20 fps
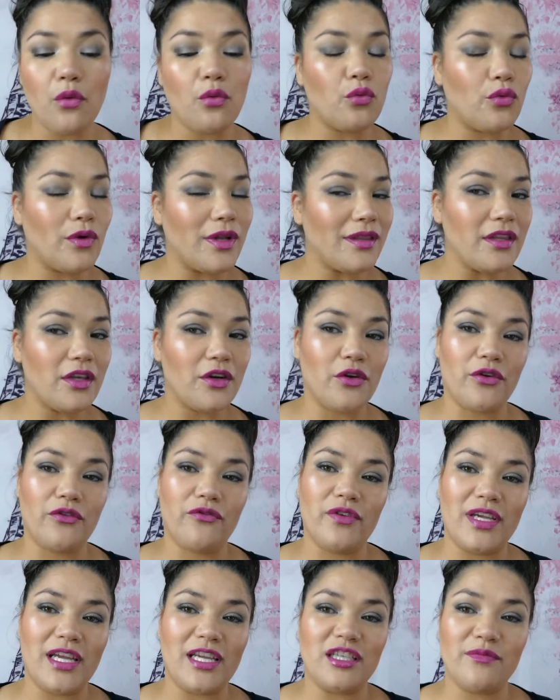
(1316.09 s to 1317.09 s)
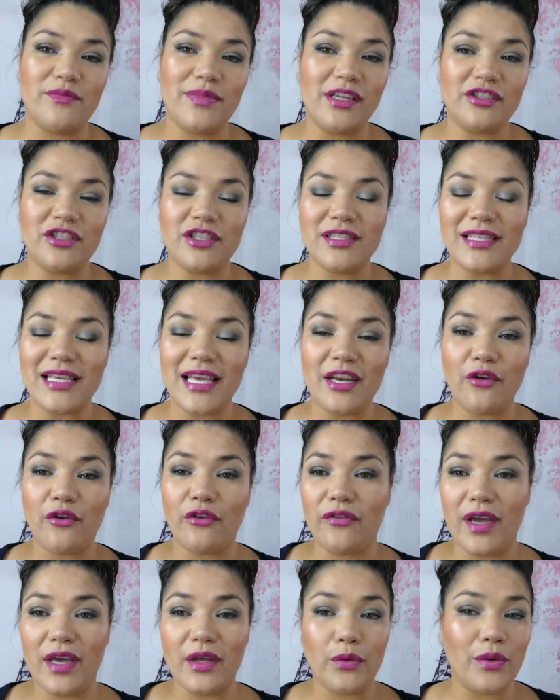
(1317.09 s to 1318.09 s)
ring the notification bell just to get
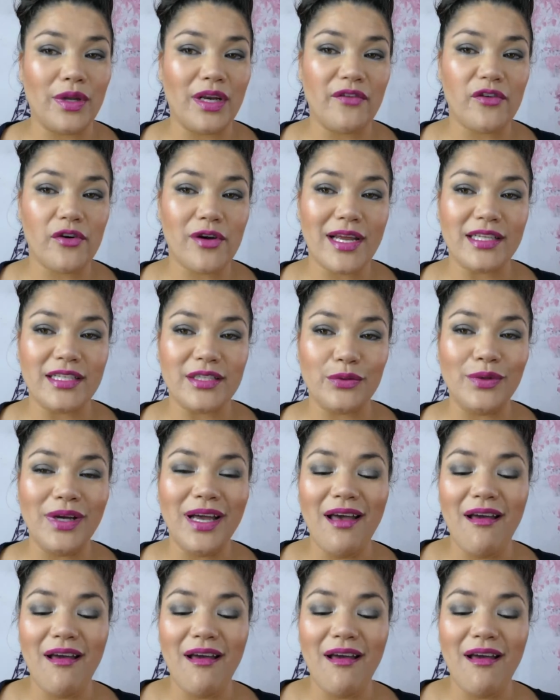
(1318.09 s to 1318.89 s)
notified whenever I do